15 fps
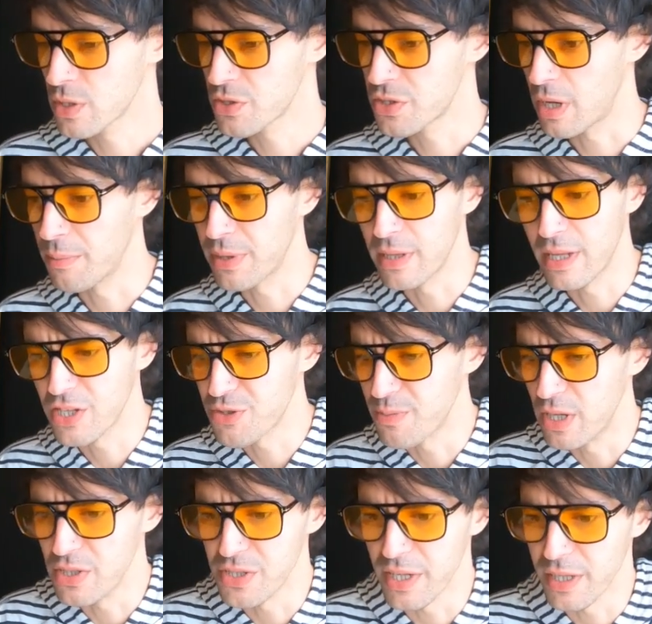something that
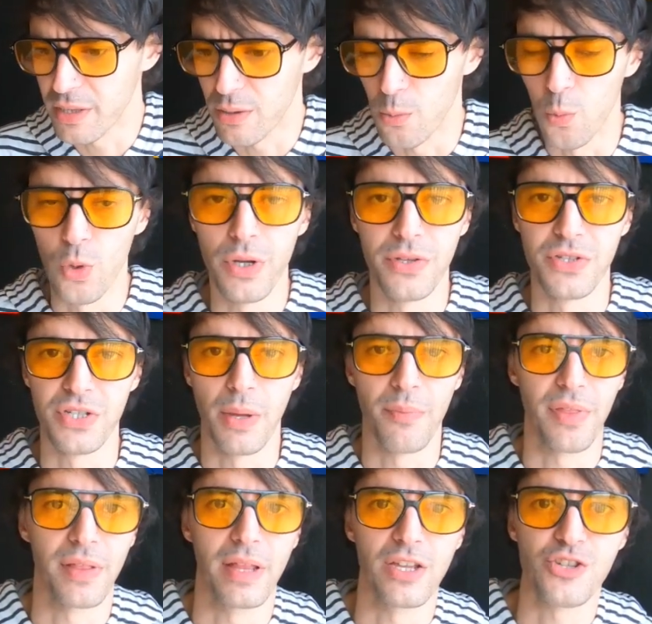smells like the woods,
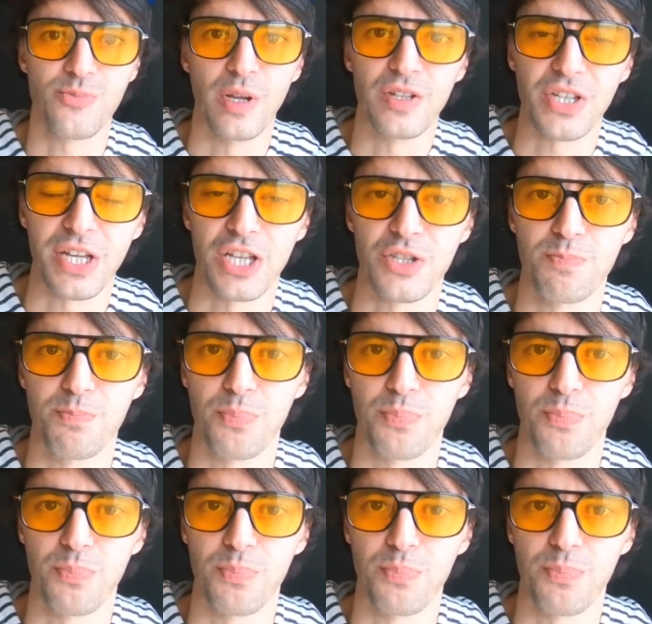something that smells like it's